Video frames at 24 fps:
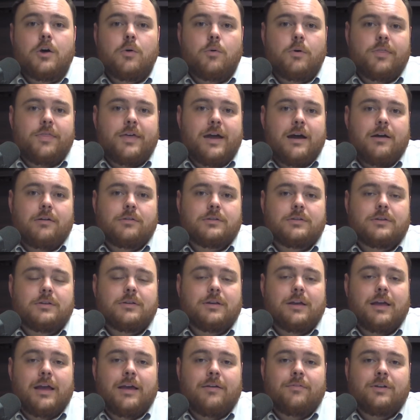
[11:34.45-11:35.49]
without
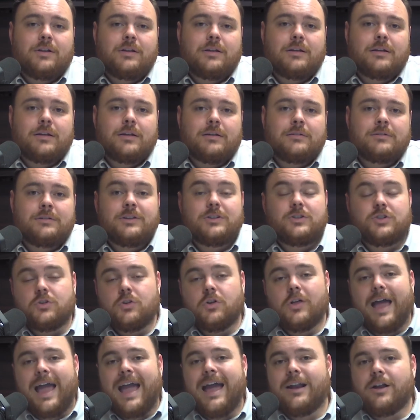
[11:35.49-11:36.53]
having
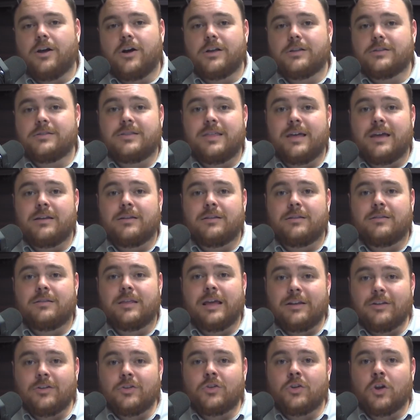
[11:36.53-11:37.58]
additional add-ons
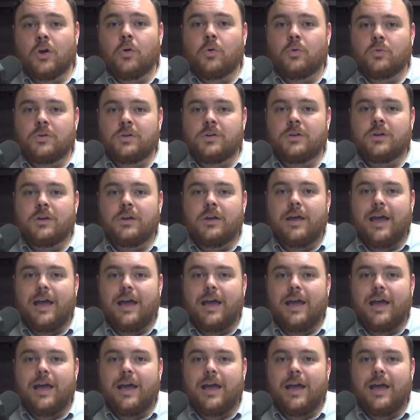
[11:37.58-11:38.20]
that don't